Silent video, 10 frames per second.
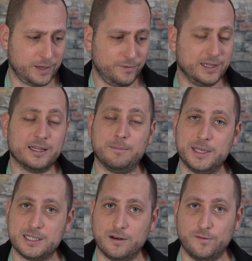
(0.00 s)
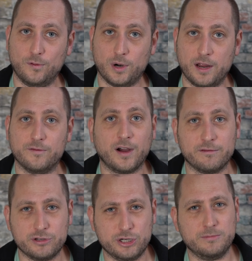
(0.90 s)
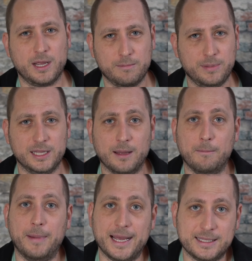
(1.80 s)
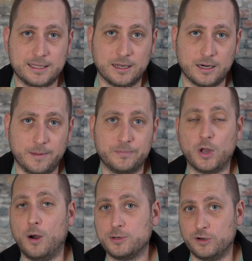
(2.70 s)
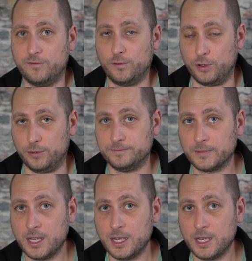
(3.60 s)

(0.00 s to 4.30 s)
I feel that the Pixel 4a 5G may be the better um, option for you.